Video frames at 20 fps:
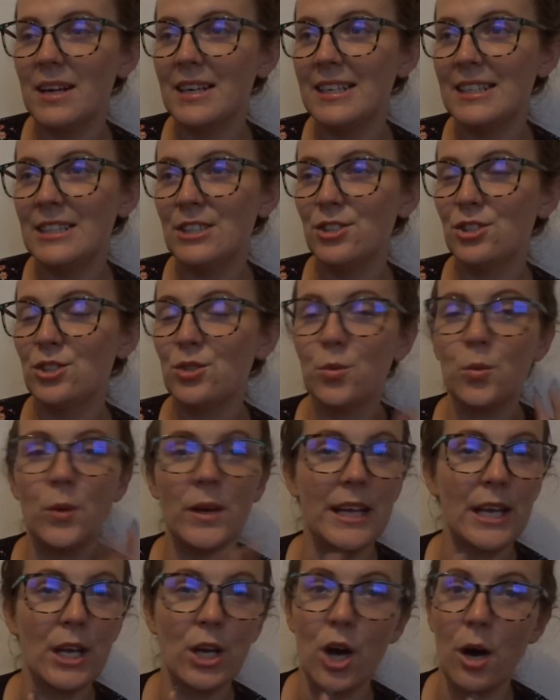It's just a
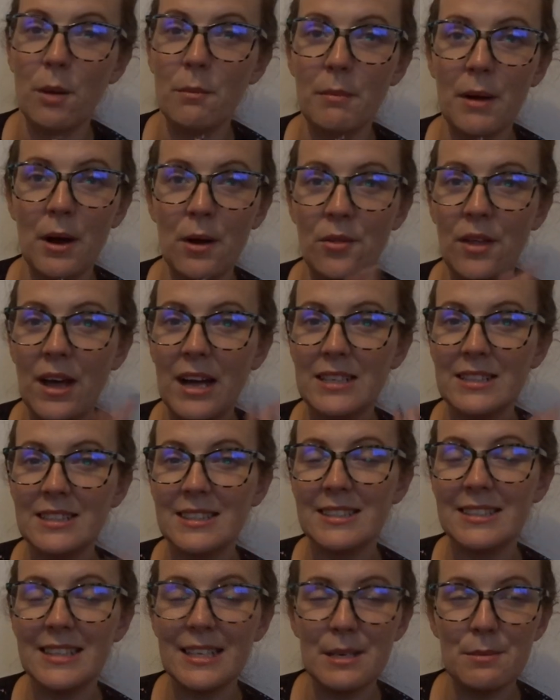winning combo, that
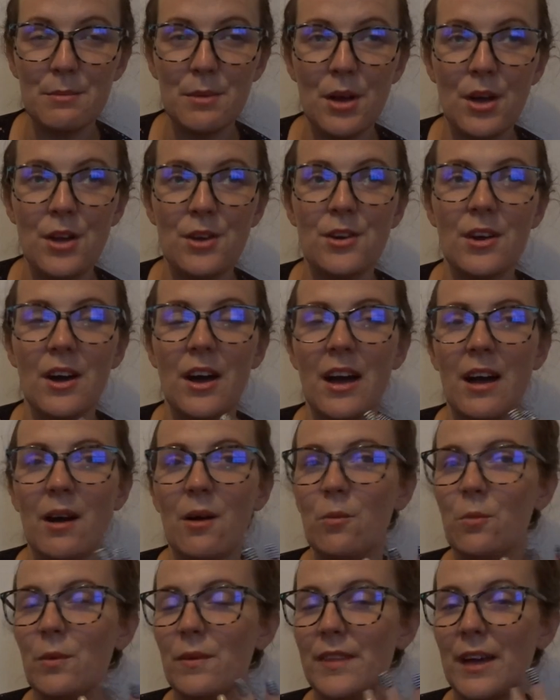cinnamon
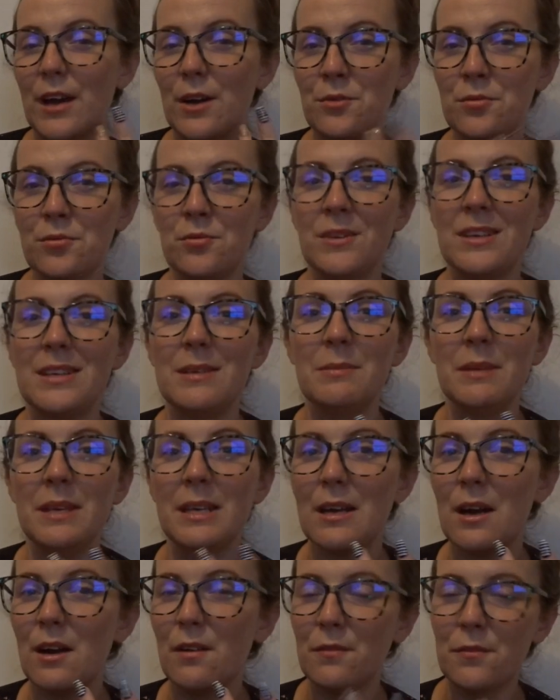and with that
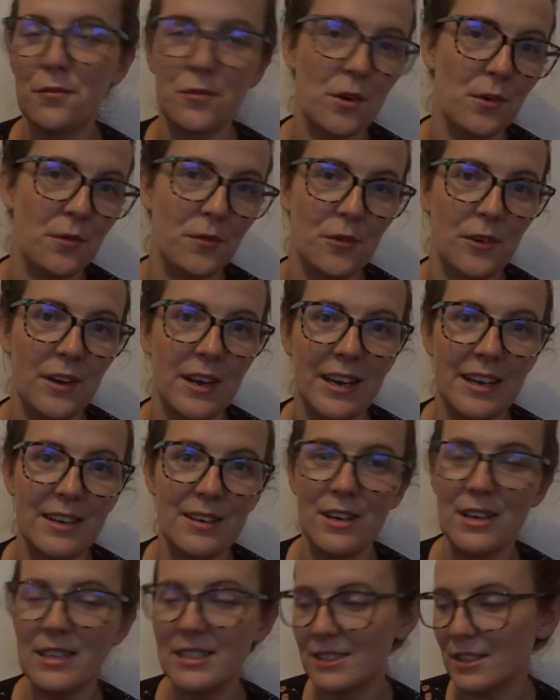creamy
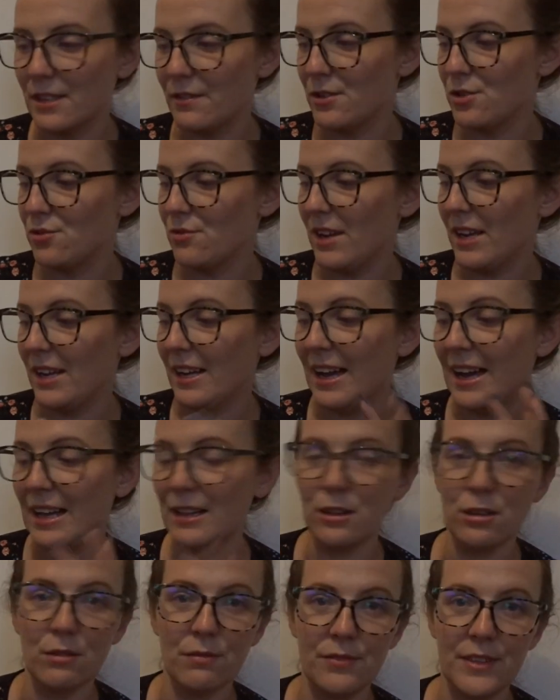frothiness of a drink. I
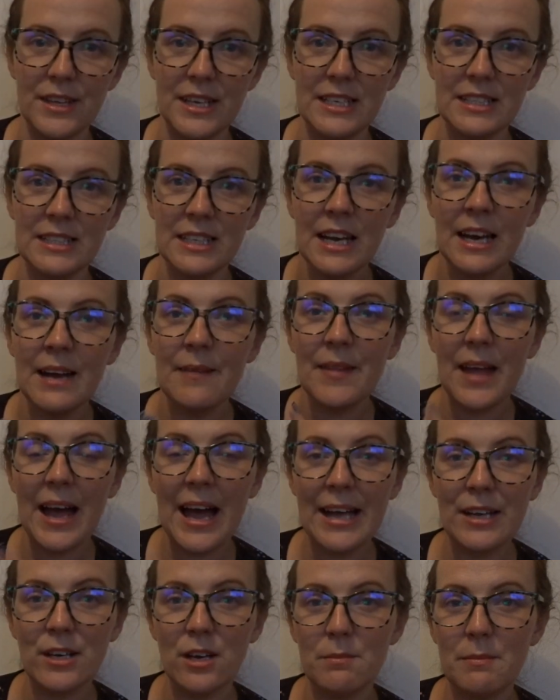love these.
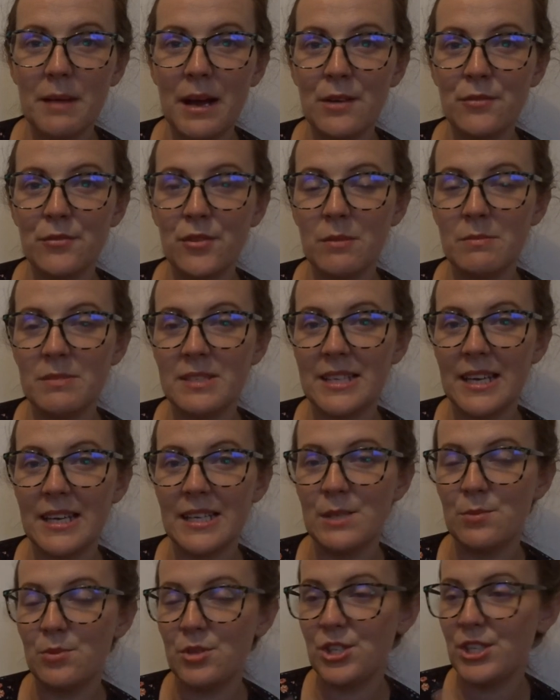I got mine from
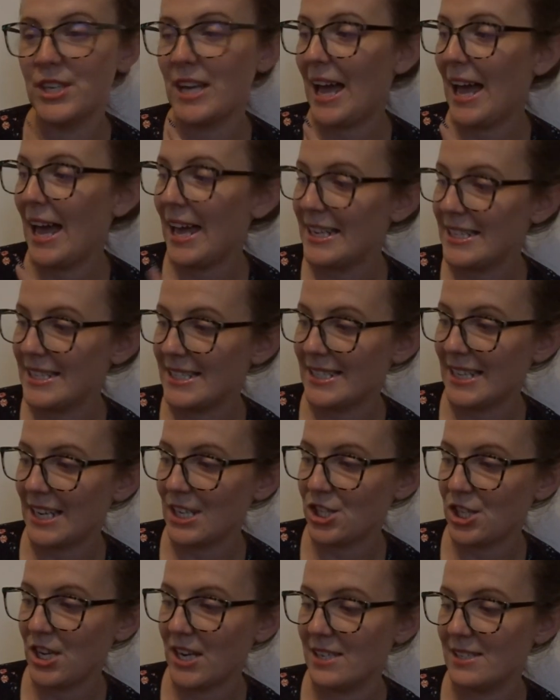Sainsbury's. You get 8
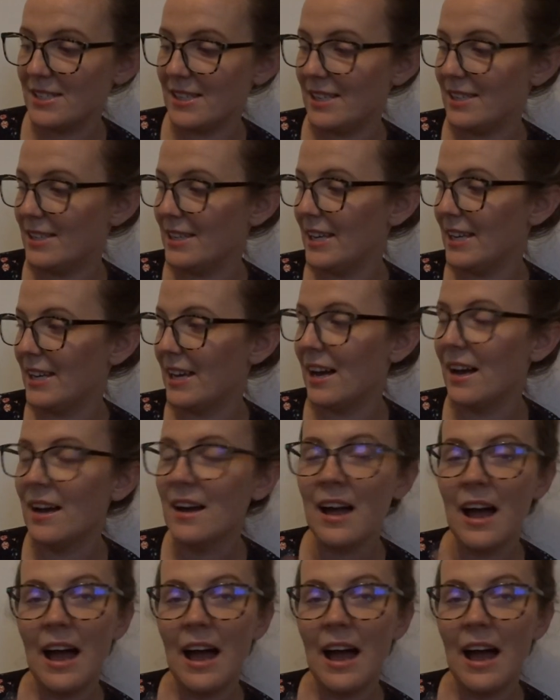sachets in here.